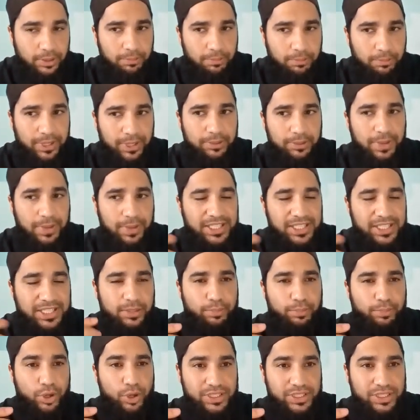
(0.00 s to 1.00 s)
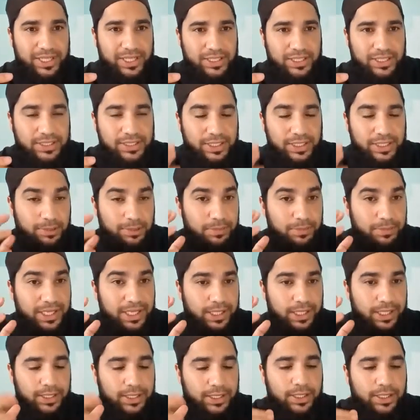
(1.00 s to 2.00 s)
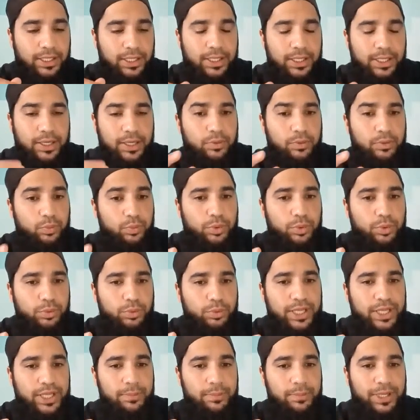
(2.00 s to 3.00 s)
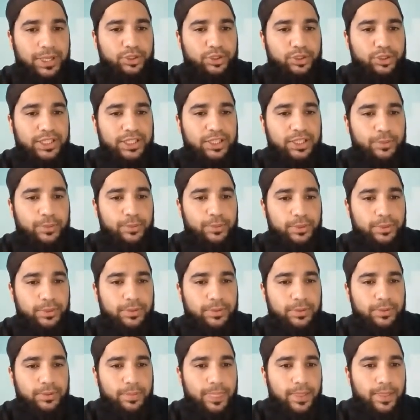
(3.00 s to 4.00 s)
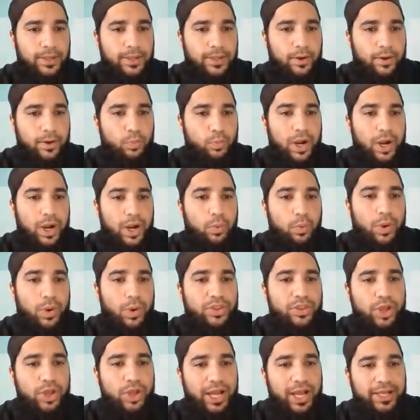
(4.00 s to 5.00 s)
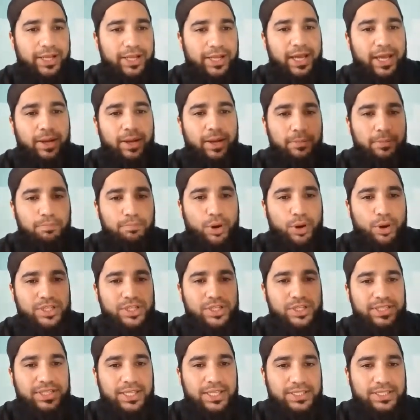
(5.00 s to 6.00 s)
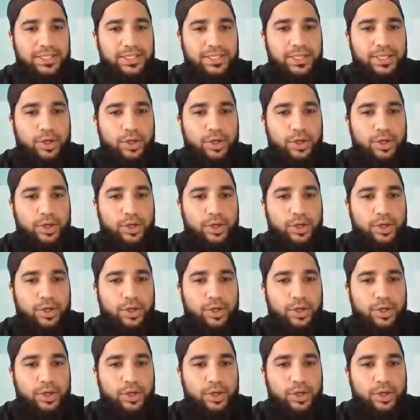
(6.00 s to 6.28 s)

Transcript: but it makes it past tense in meaning. We'll come back to that in a moment. Wa wada'na, past tense.